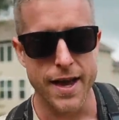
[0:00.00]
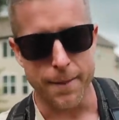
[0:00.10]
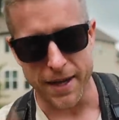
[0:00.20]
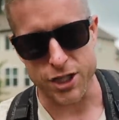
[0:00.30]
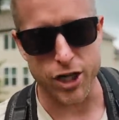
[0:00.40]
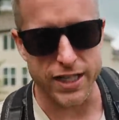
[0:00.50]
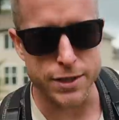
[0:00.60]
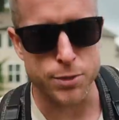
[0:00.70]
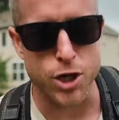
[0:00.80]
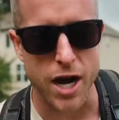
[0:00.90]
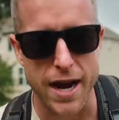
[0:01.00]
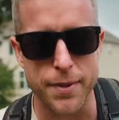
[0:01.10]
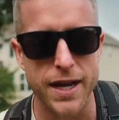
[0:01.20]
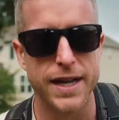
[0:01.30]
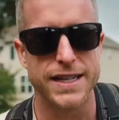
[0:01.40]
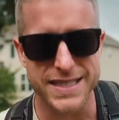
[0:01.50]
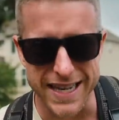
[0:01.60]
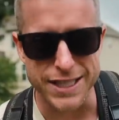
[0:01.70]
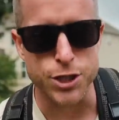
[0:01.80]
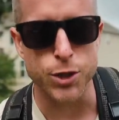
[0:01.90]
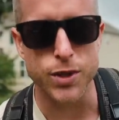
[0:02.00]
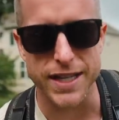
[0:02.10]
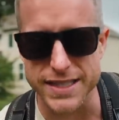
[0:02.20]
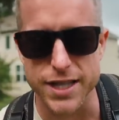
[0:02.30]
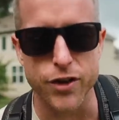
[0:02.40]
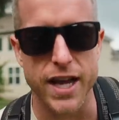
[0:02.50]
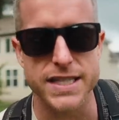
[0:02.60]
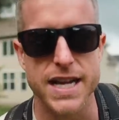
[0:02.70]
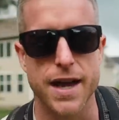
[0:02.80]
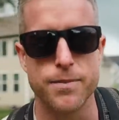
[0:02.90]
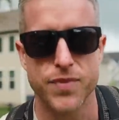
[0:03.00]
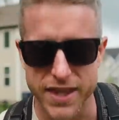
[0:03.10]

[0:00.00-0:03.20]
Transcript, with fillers: Make sure you hit subscribe Stay tuned, and until next time,